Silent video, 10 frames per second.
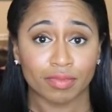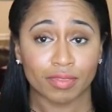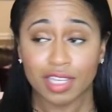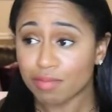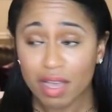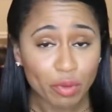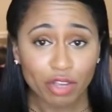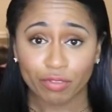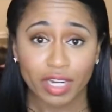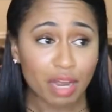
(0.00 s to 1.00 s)
Because my
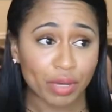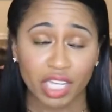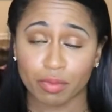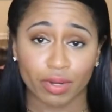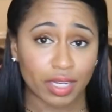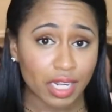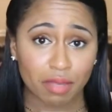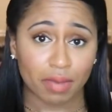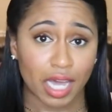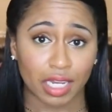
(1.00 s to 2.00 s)
boyfriend, I bring him around
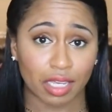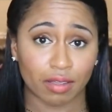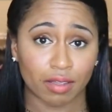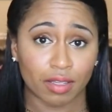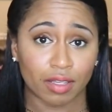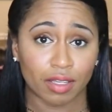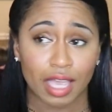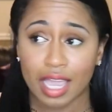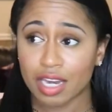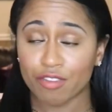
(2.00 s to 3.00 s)
anybody.
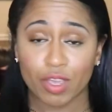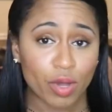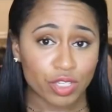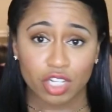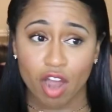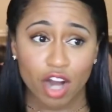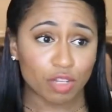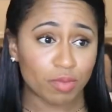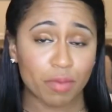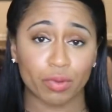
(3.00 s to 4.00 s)
And if he wants to talk
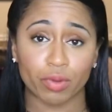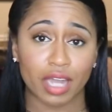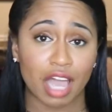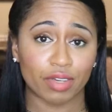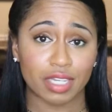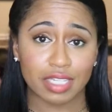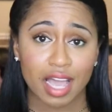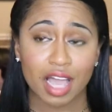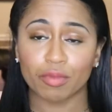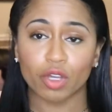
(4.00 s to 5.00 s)
to people and have a good
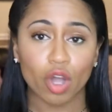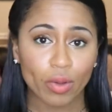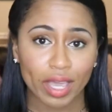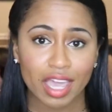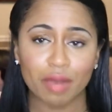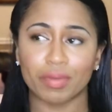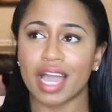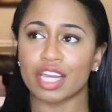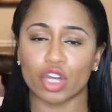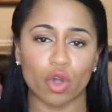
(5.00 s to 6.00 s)
time, go ahead, but
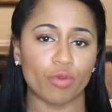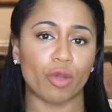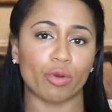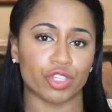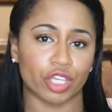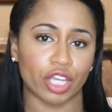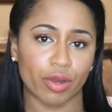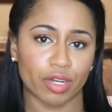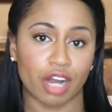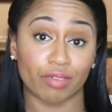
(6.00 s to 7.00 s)
I know that we're
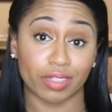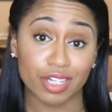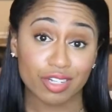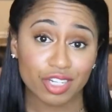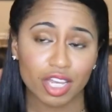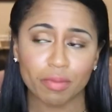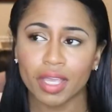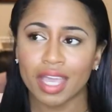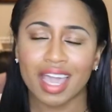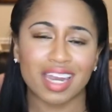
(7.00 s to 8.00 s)
secure in our relationship,
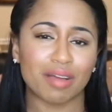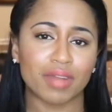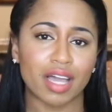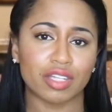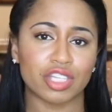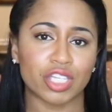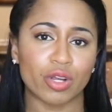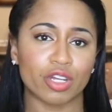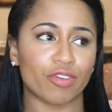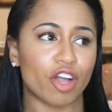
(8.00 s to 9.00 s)
and I'm not
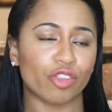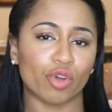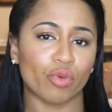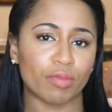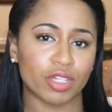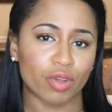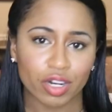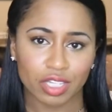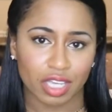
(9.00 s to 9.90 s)
concerned if other women talk to